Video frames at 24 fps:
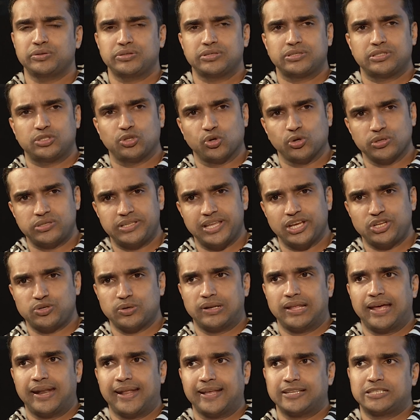So
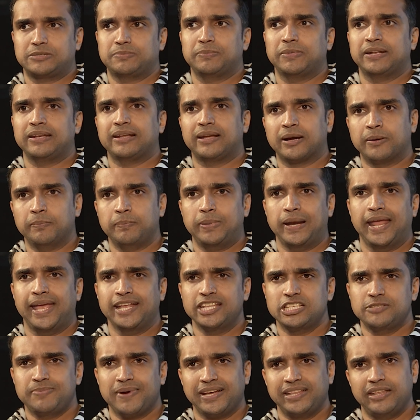sexual harassment
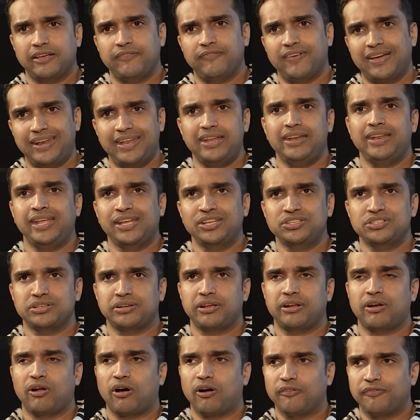complaints by their very nature
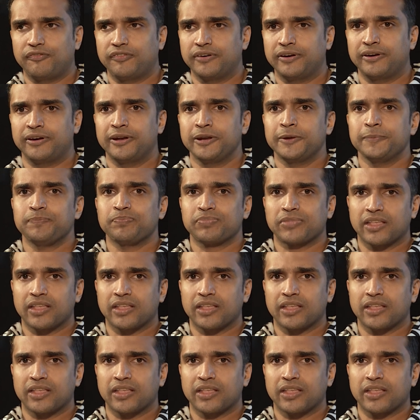are often